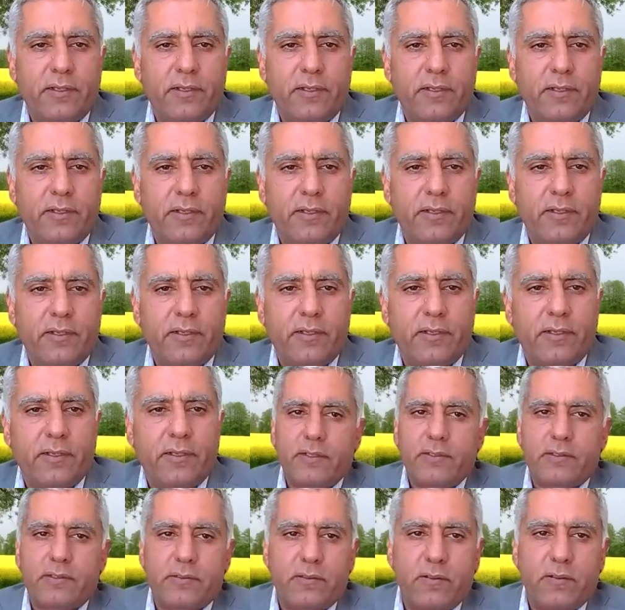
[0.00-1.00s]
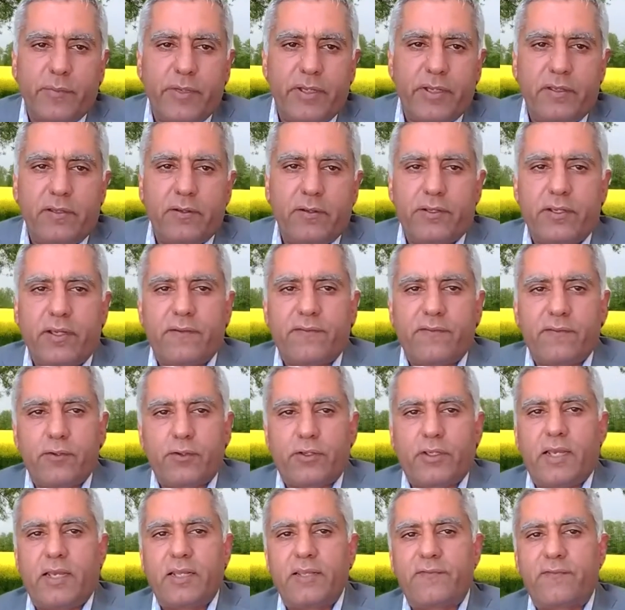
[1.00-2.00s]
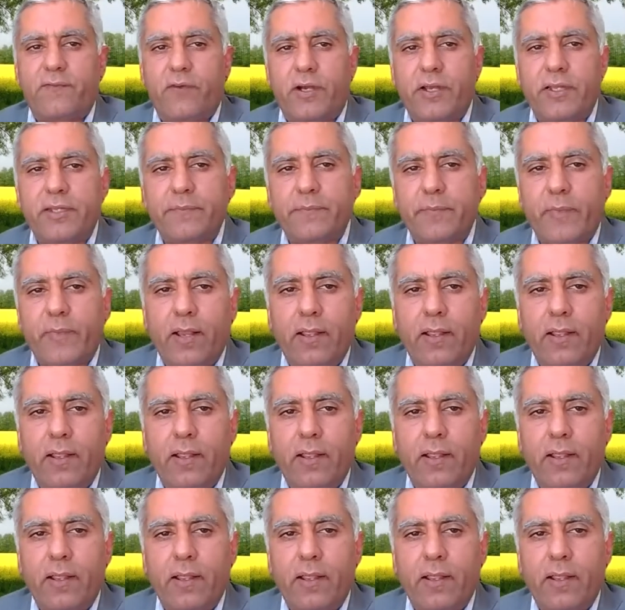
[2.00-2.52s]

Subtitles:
not so many we can't find.